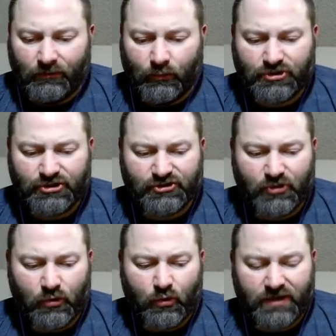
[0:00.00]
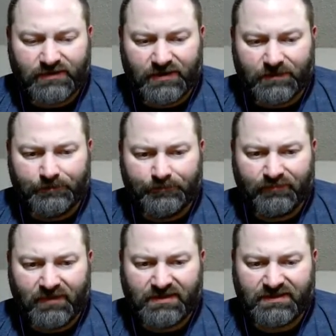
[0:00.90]
We're just so quick to
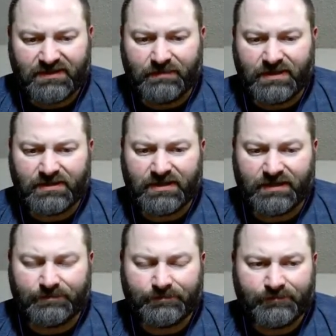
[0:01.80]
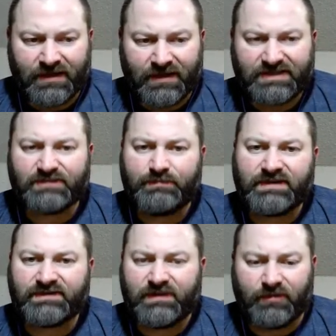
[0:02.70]
uh,
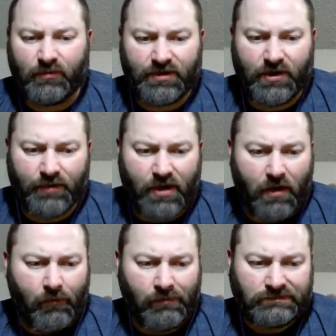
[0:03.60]
dismiss something we don't know.